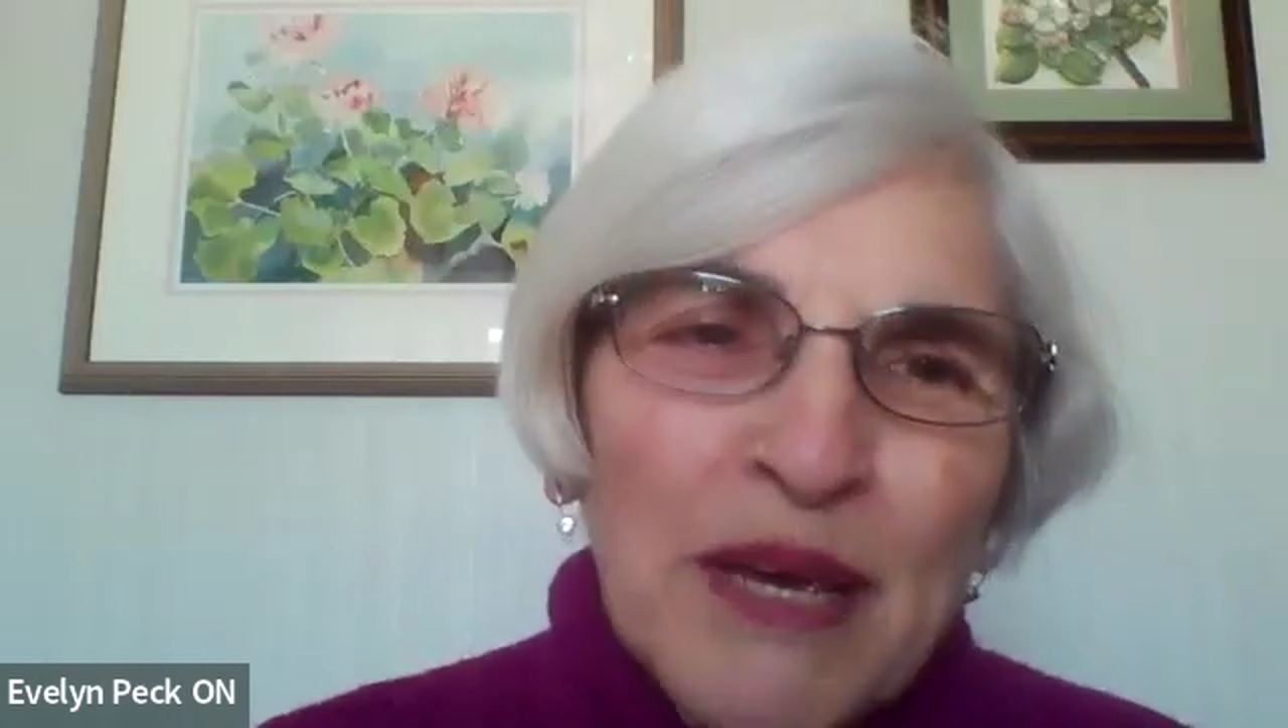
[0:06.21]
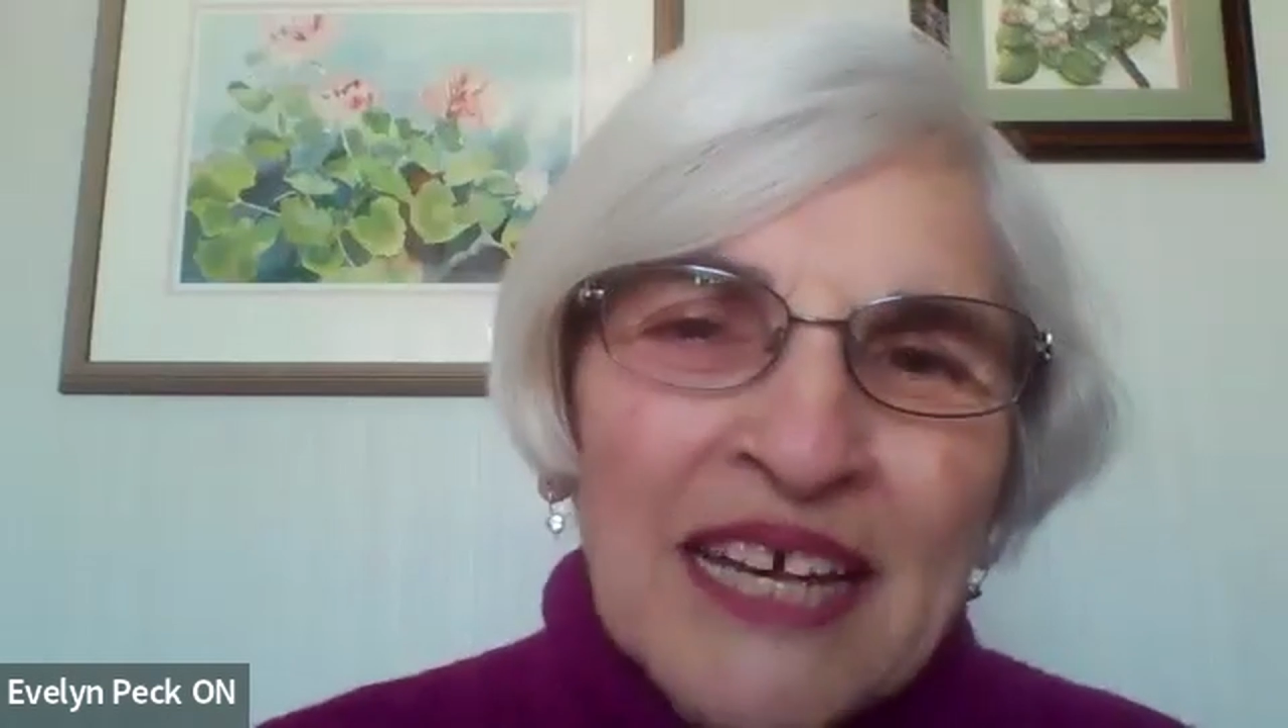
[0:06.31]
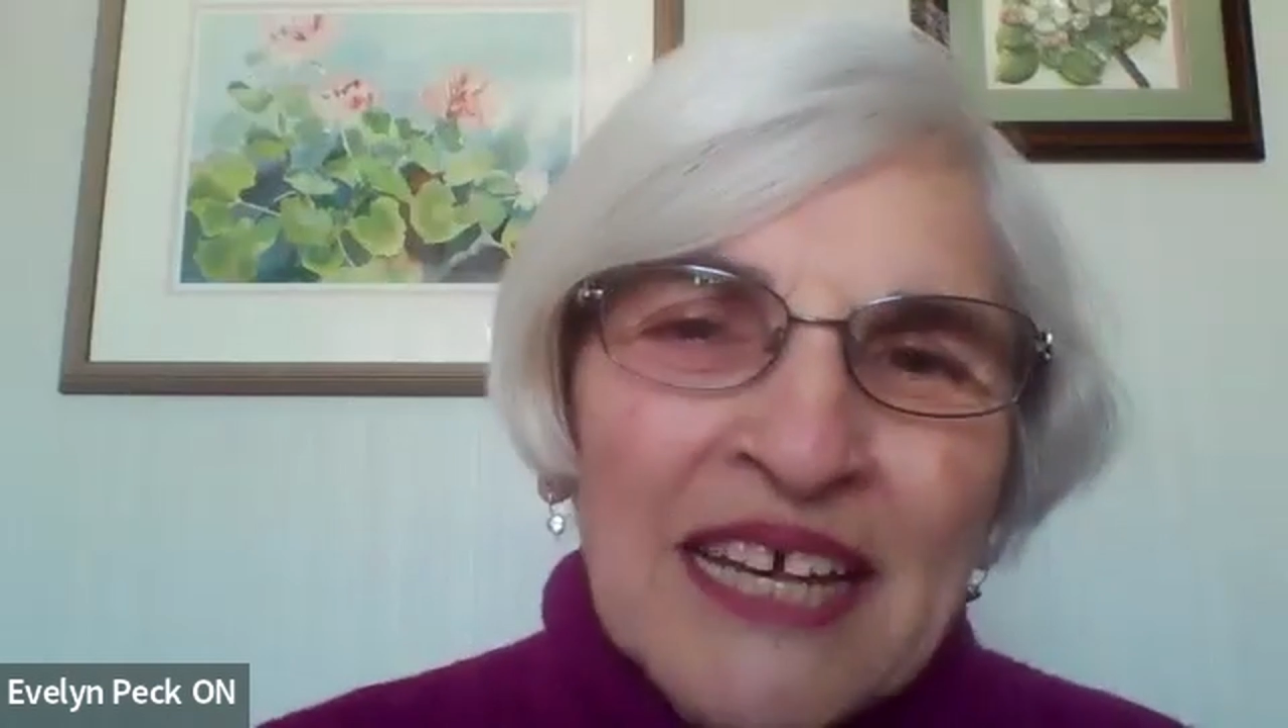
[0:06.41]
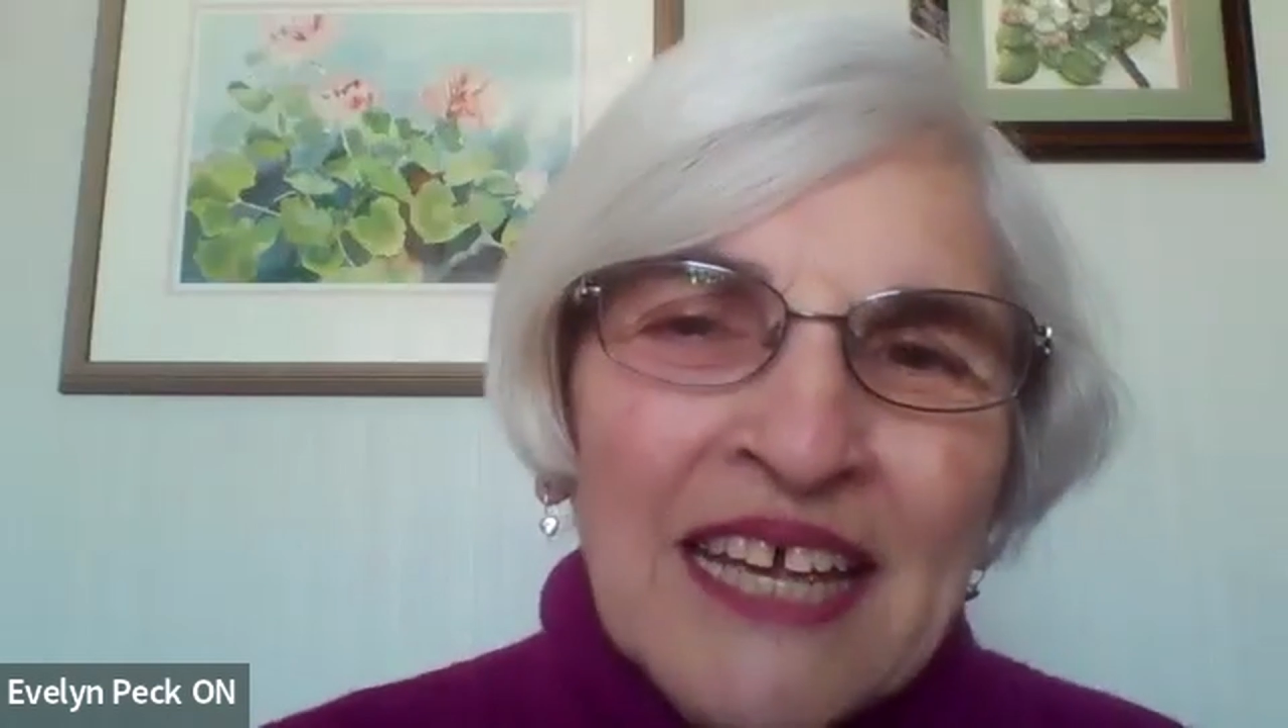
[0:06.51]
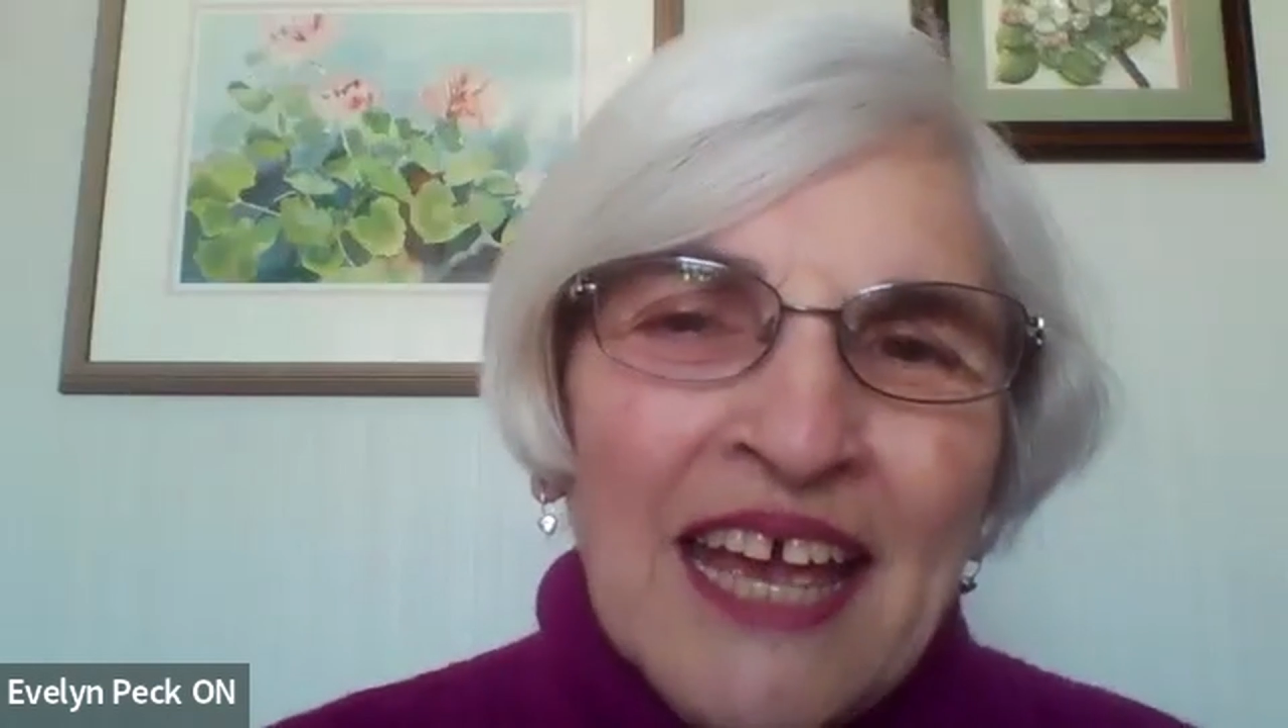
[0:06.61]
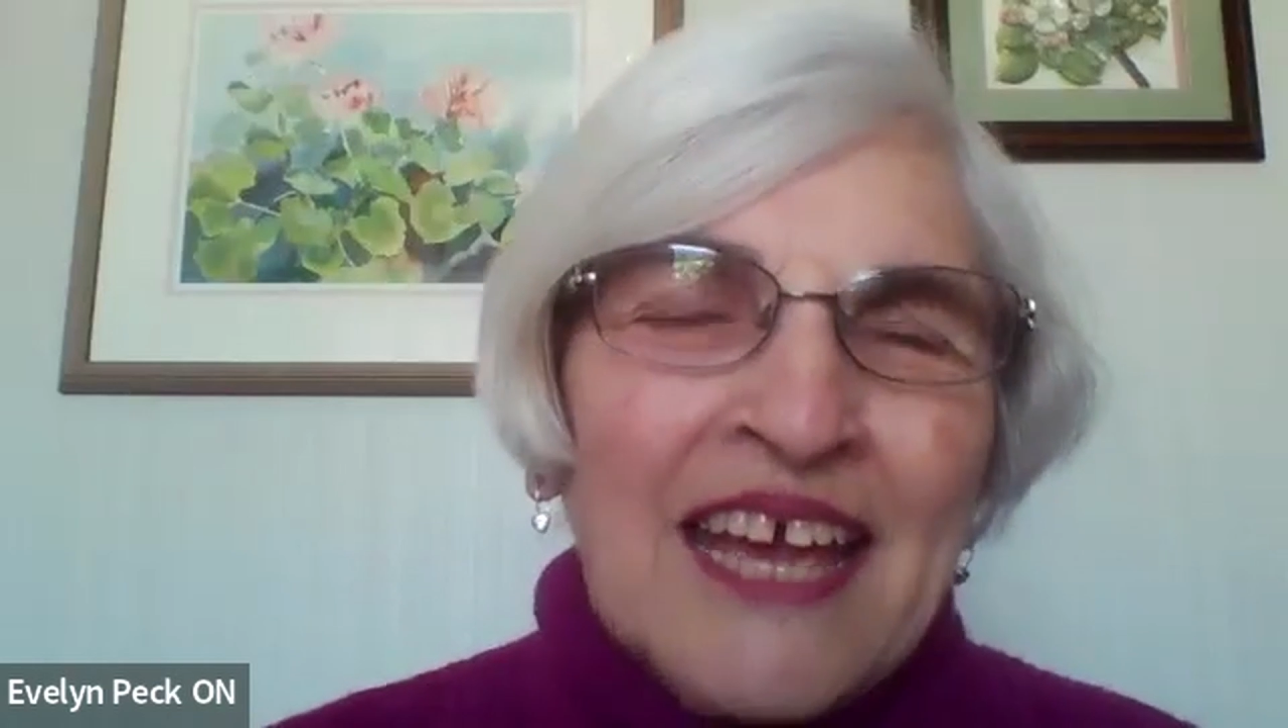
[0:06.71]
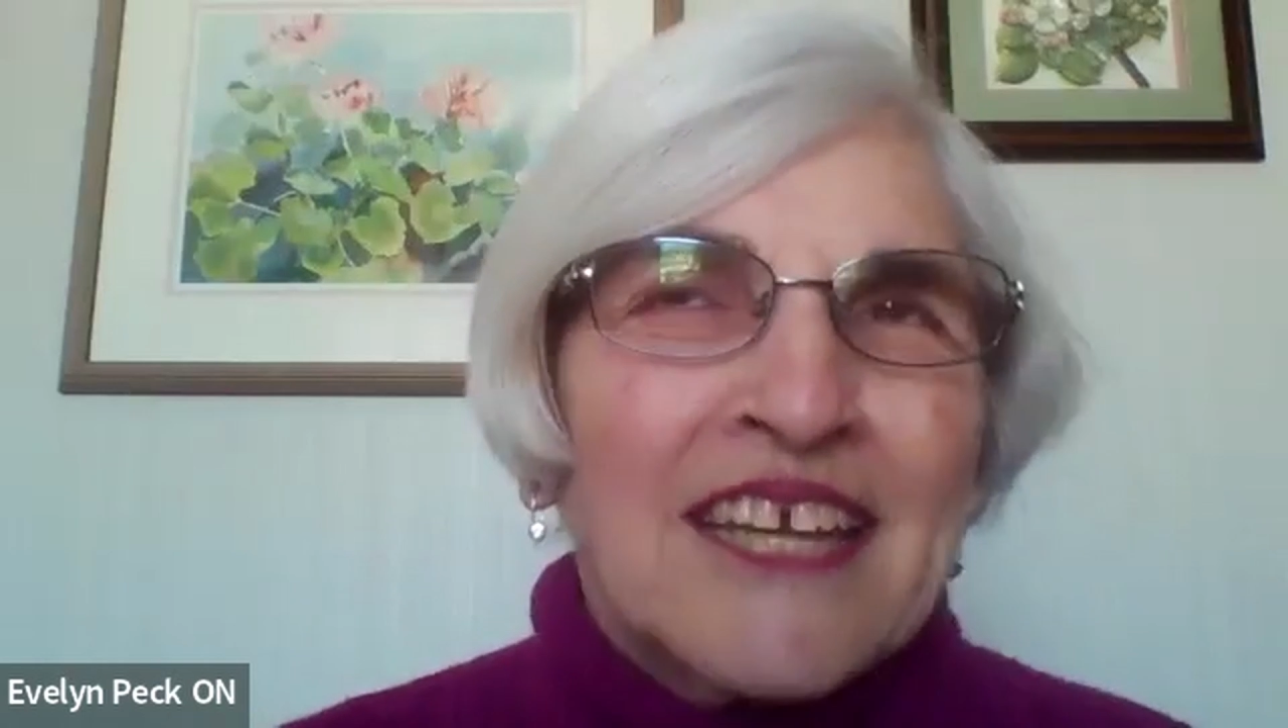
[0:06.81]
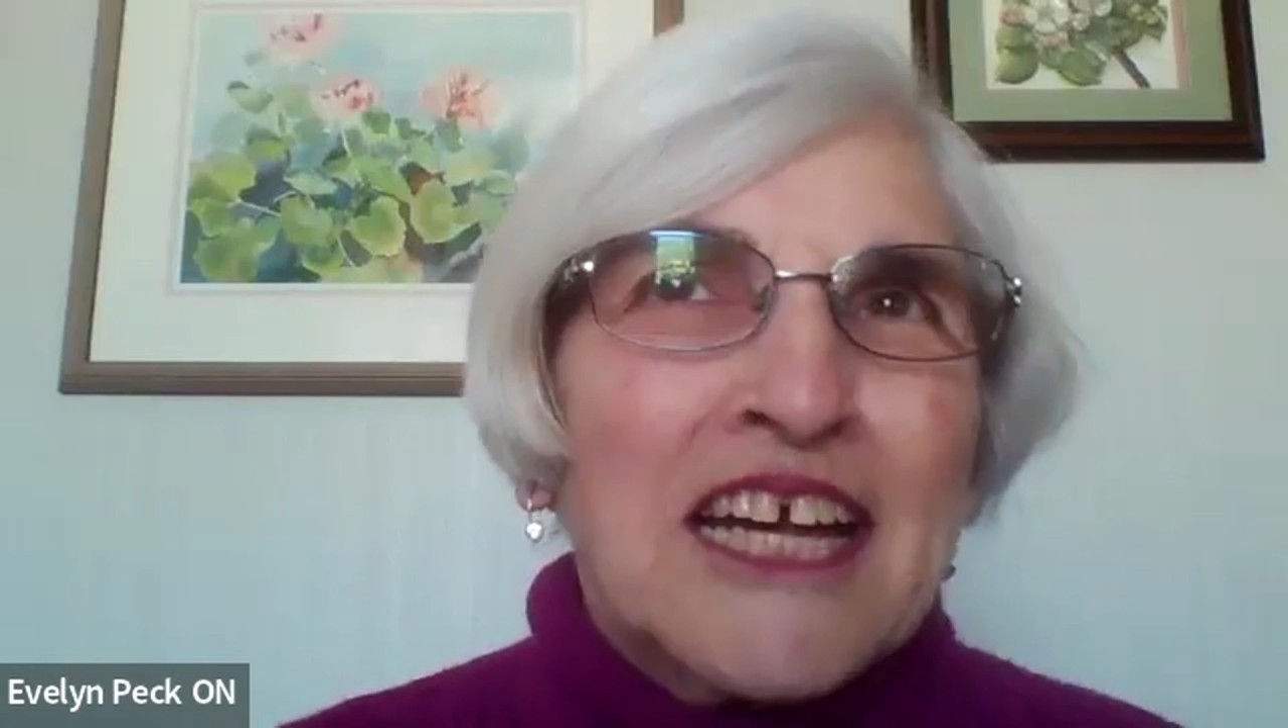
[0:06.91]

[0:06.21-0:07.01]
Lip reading: Peck, and